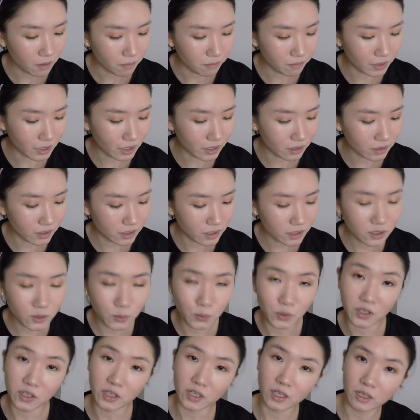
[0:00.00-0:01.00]
but since
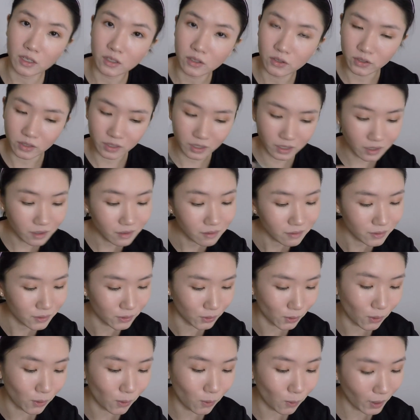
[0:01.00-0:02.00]
we're here today,
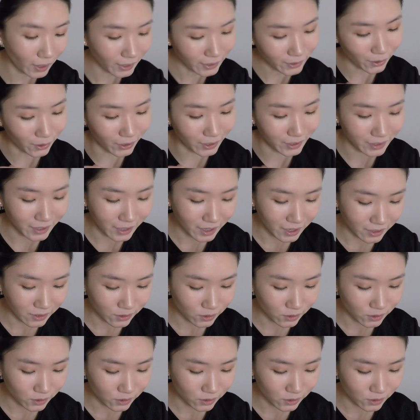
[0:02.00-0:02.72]
so why not?